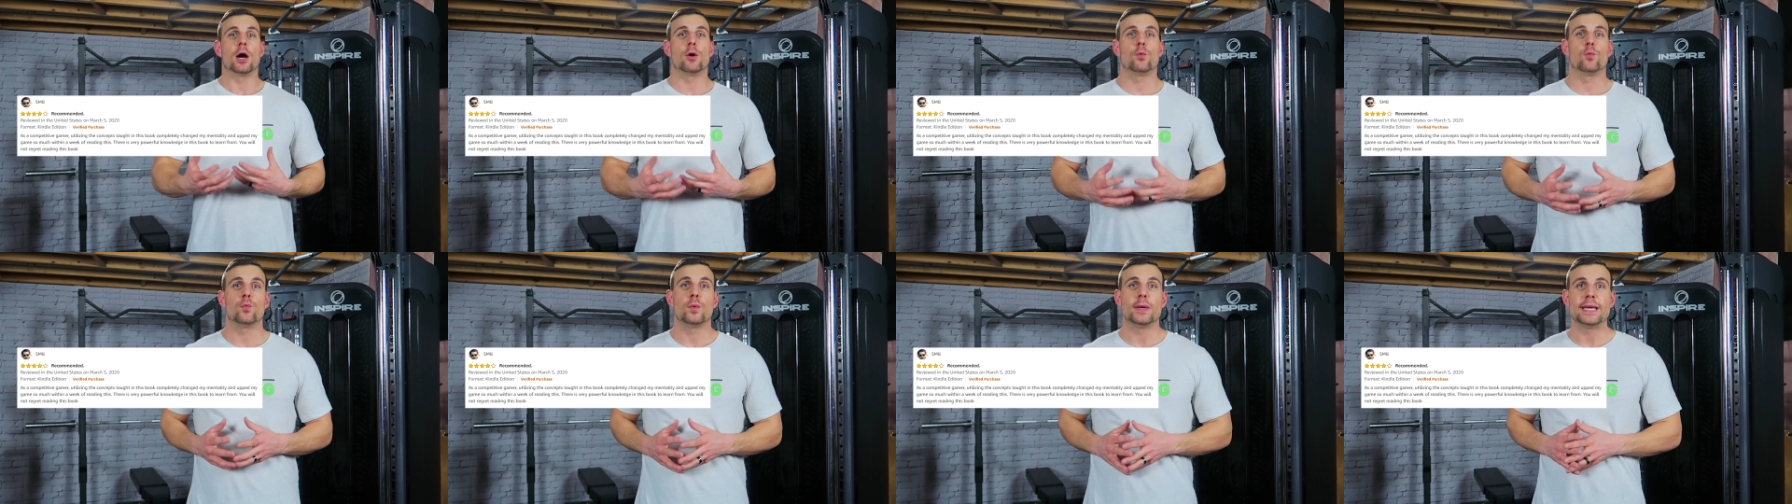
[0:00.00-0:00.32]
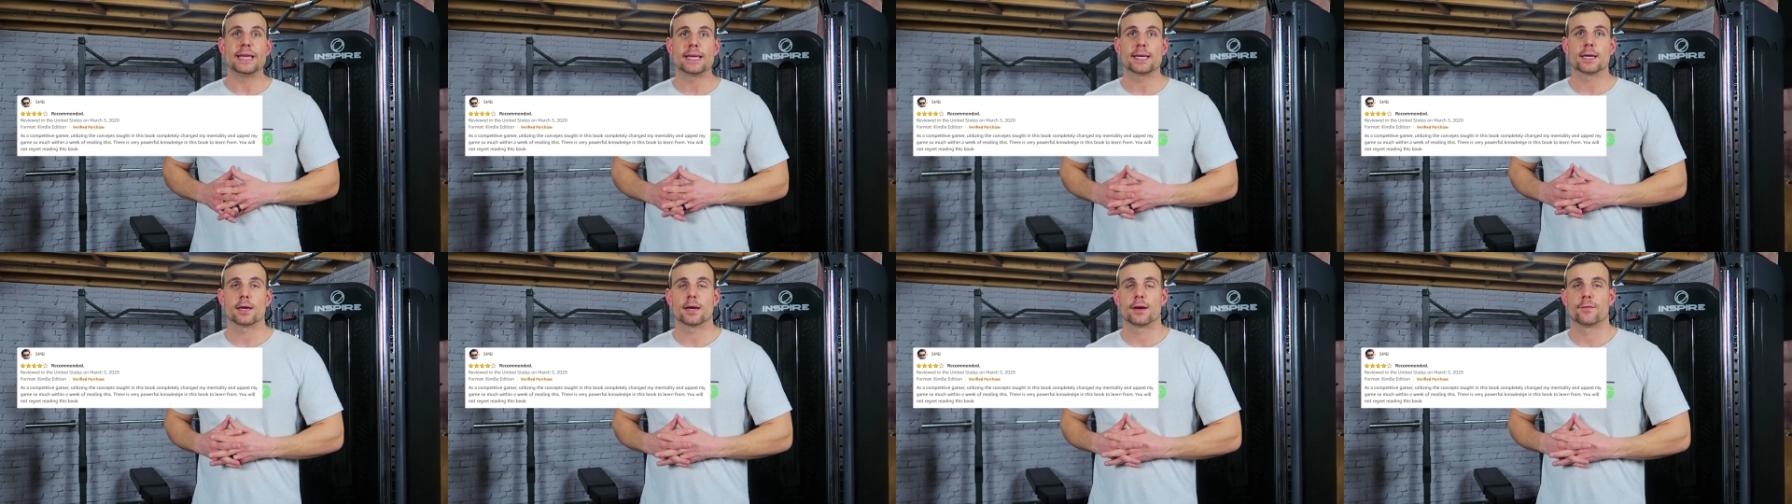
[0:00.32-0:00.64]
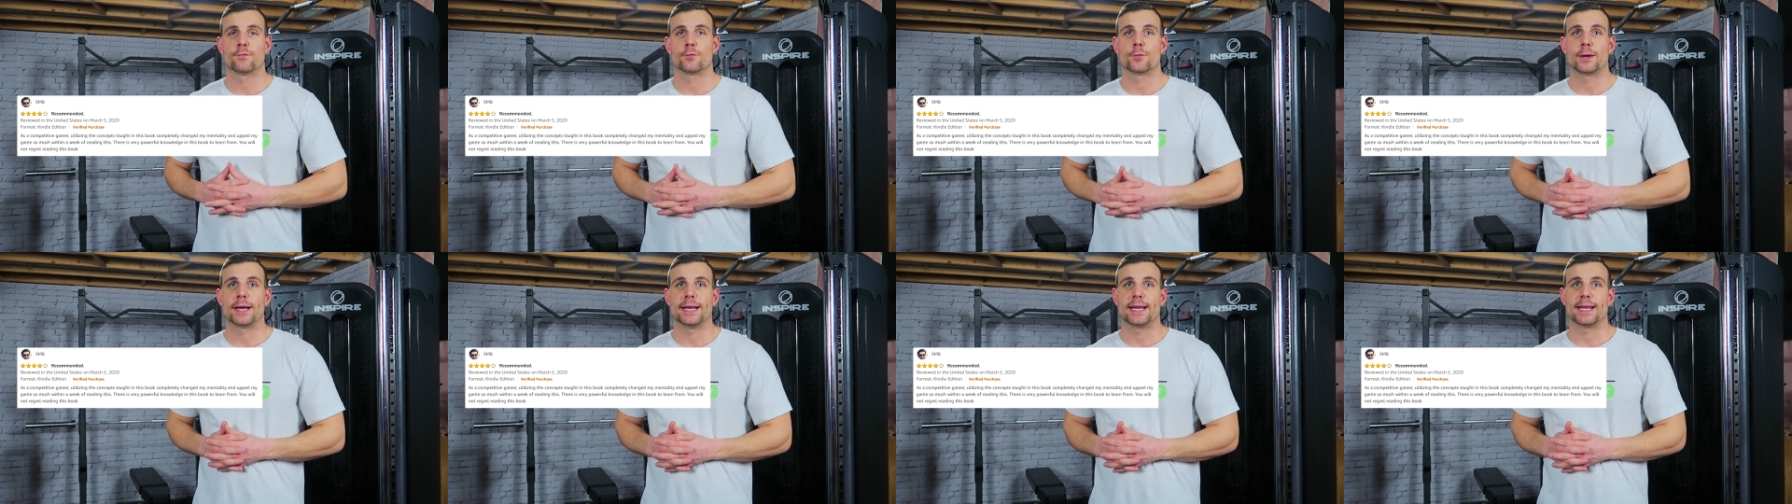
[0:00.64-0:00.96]
a week
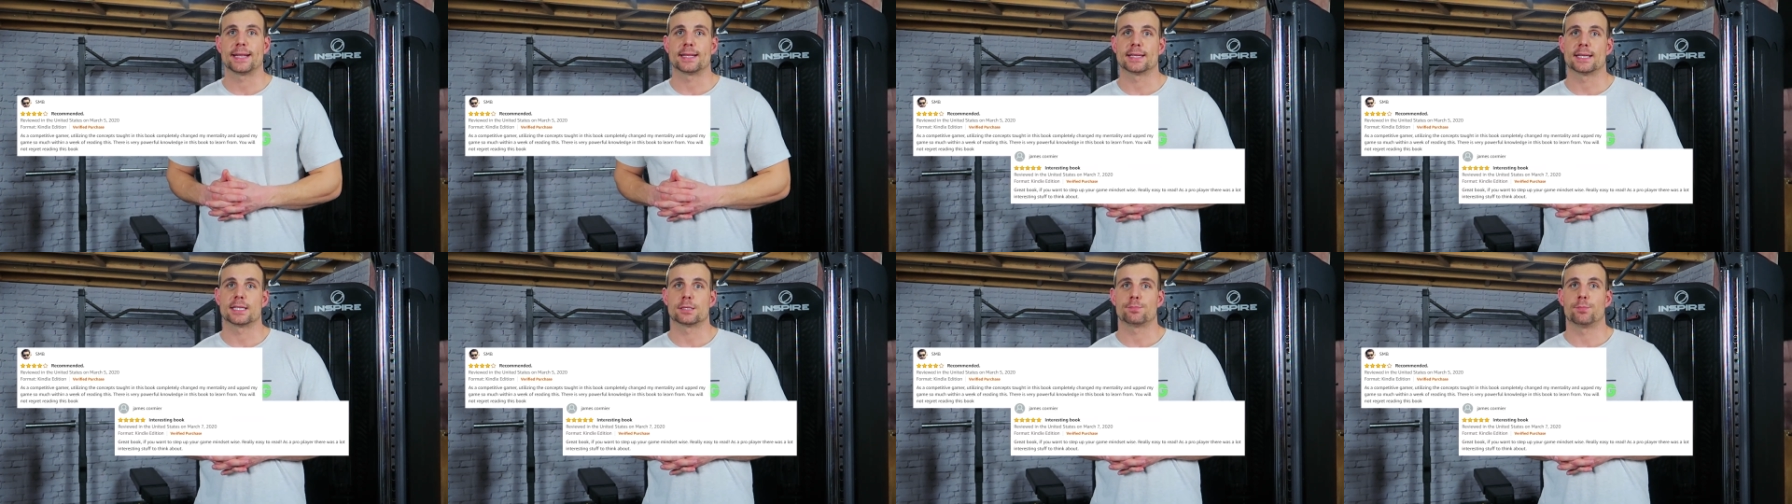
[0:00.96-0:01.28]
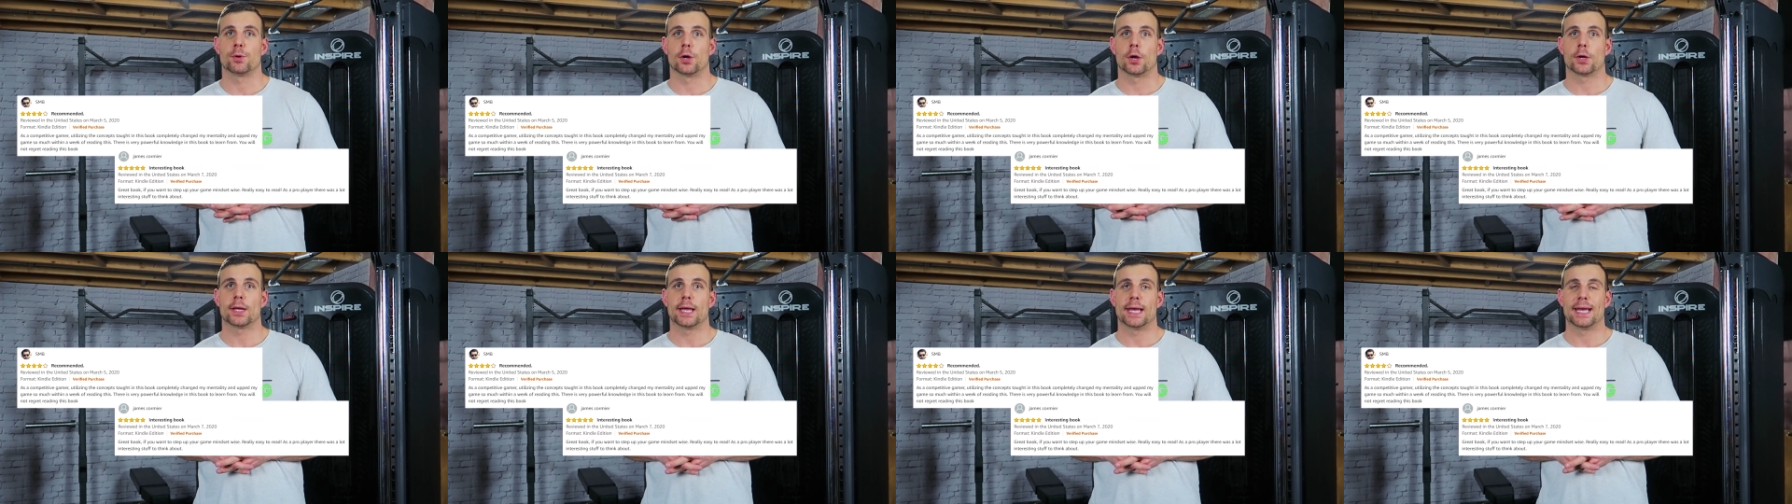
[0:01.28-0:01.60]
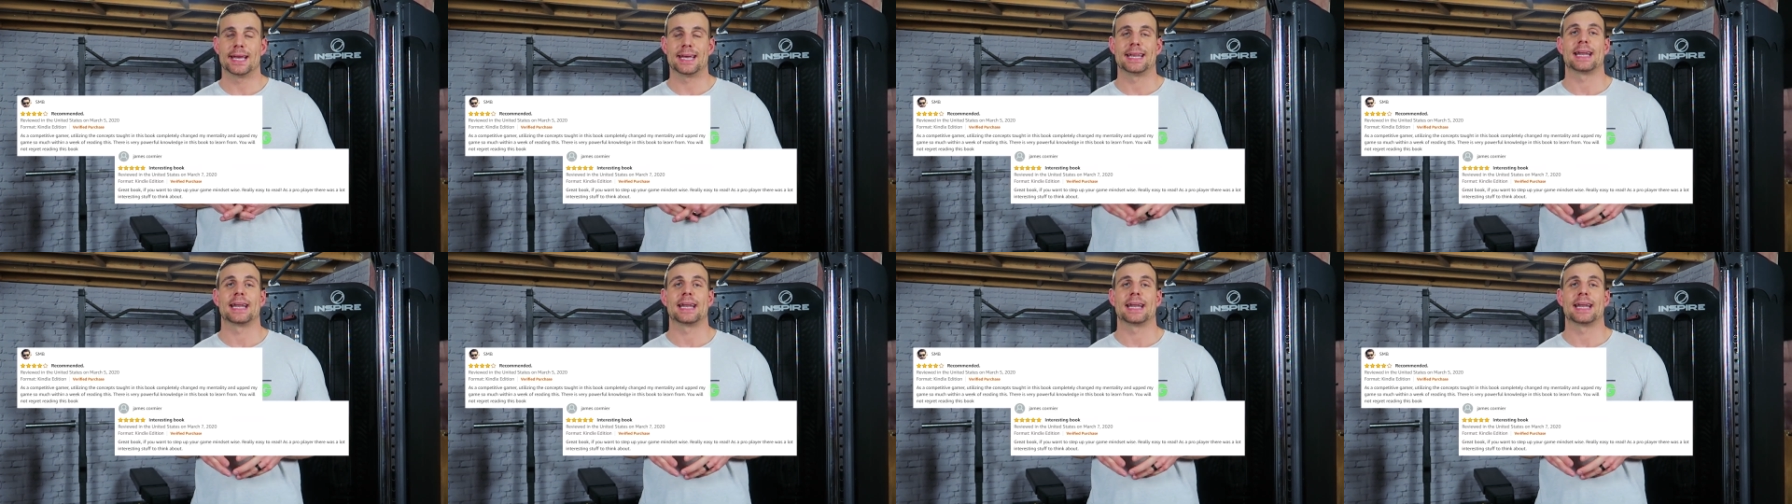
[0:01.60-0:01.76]
of reading this book,